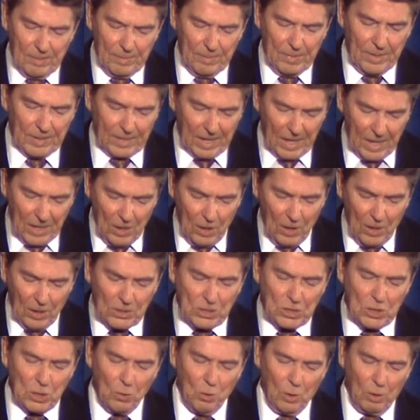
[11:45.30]
But they
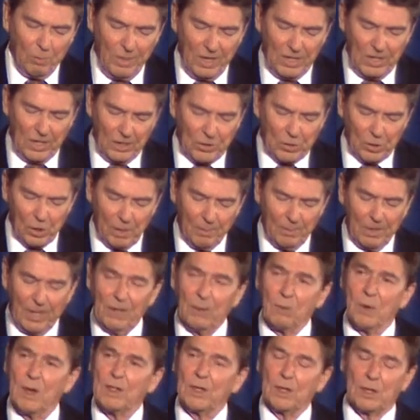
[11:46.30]
also will be
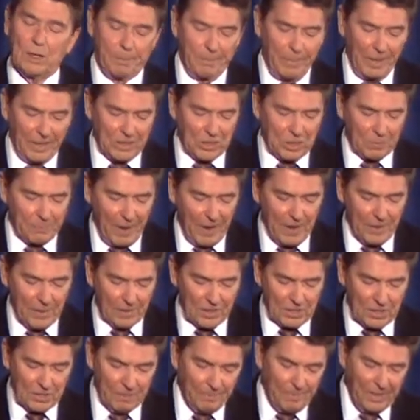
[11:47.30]
determining whether the big
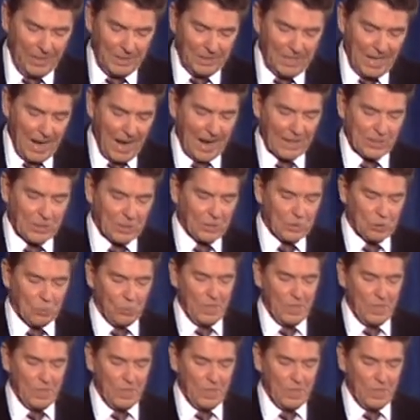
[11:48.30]
spenders and big taxers